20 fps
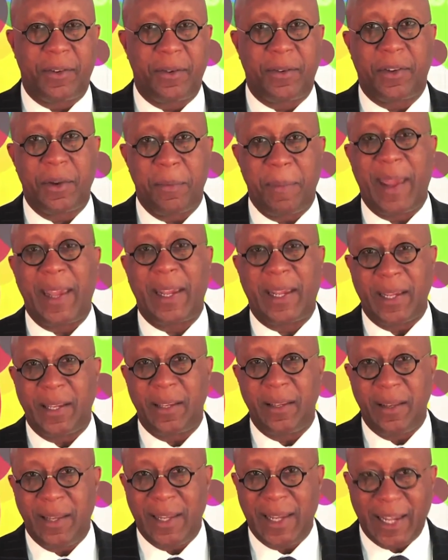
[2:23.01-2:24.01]
to make it
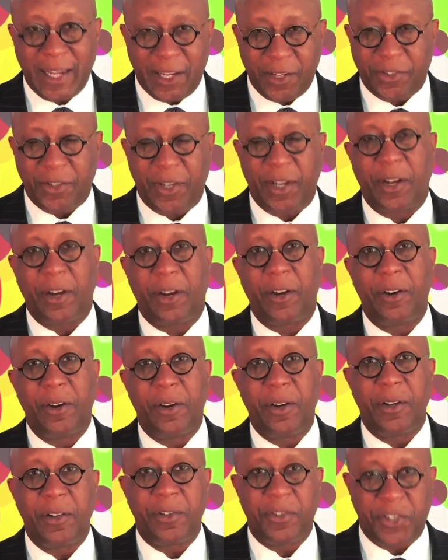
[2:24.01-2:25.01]
easier,
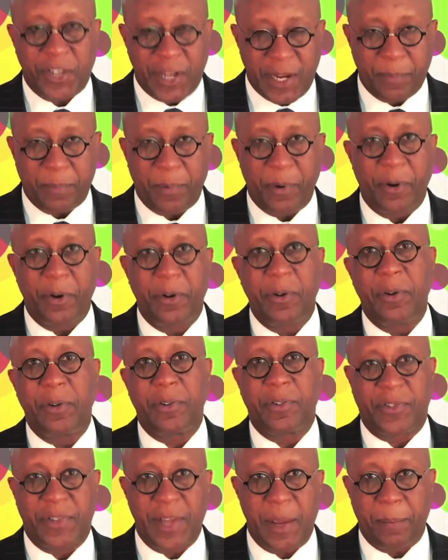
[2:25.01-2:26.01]
cheaper,
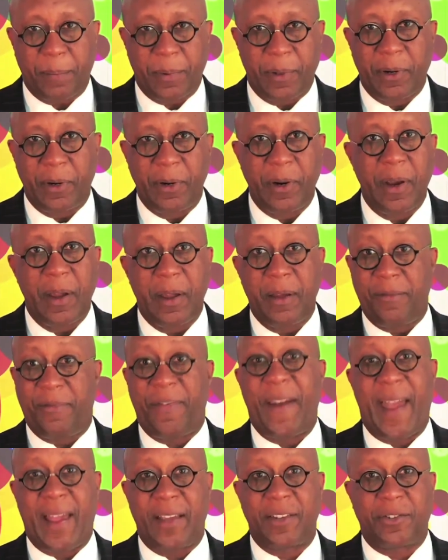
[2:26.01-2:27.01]
simpler,
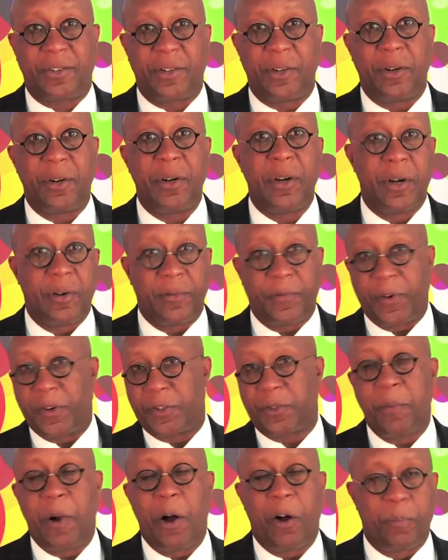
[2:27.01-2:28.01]
faster for
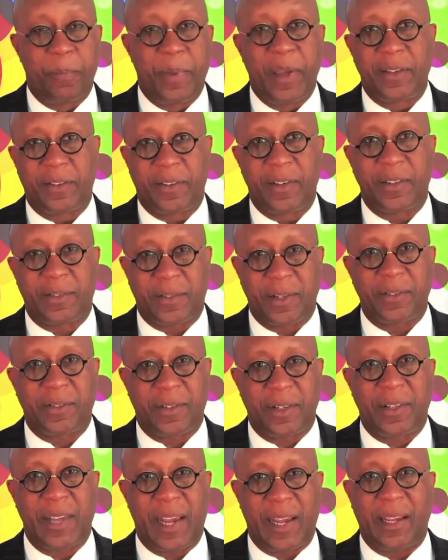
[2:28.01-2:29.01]
small businesses
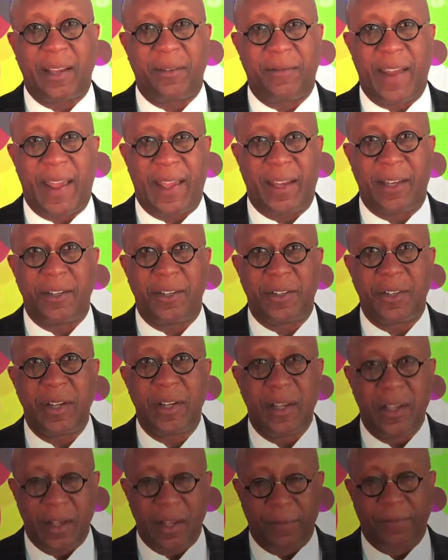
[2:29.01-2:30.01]
to take advantage
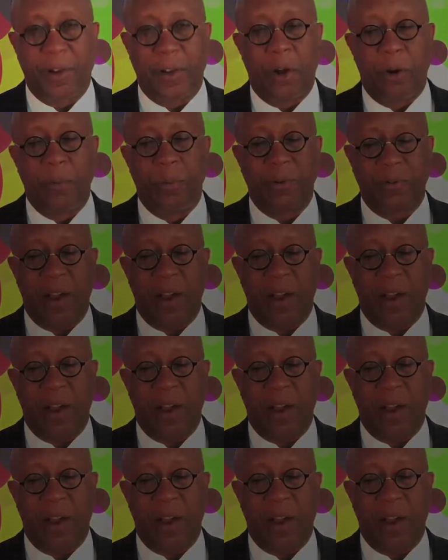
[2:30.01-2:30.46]
of global